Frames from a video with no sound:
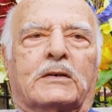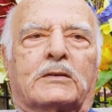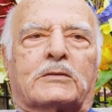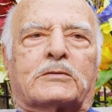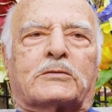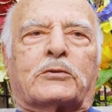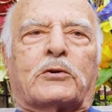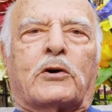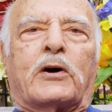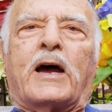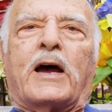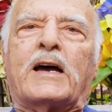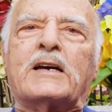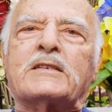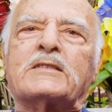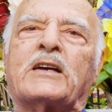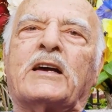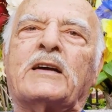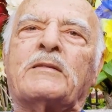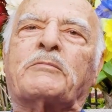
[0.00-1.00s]
So
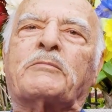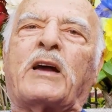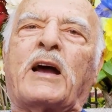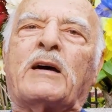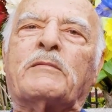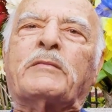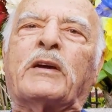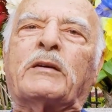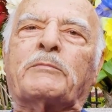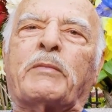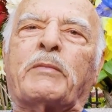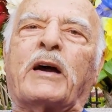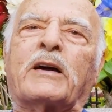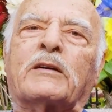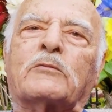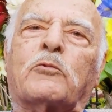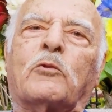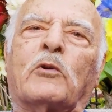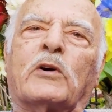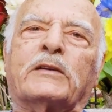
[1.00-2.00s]
as I'm coming
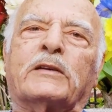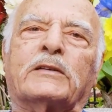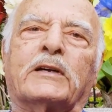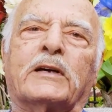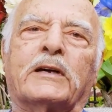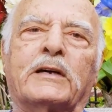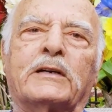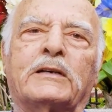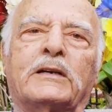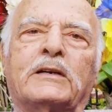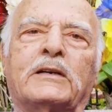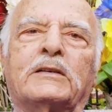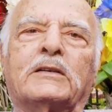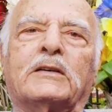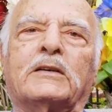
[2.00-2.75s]
back one day,